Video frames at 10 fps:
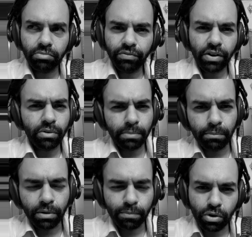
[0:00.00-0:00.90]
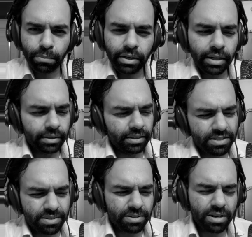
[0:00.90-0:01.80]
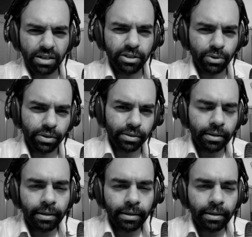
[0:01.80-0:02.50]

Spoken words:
remember properly, I think this is cardioid.